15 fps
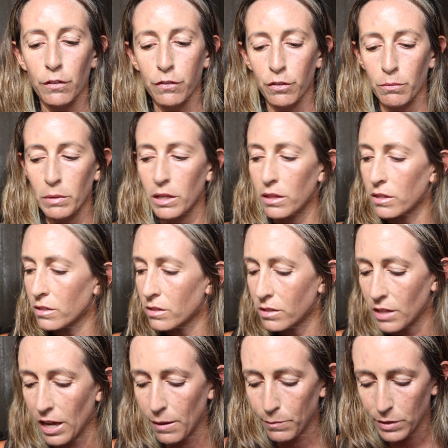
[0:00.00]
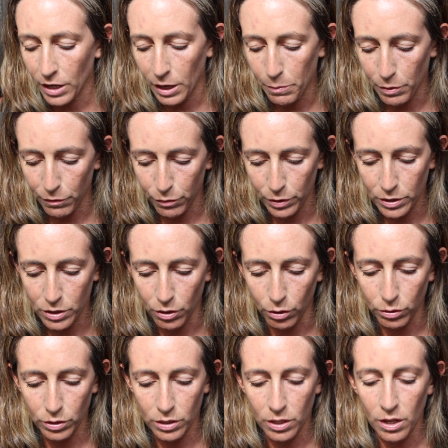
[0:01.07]
for me the same type of
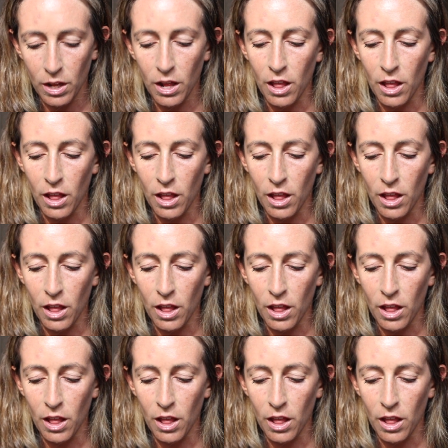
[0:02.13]
results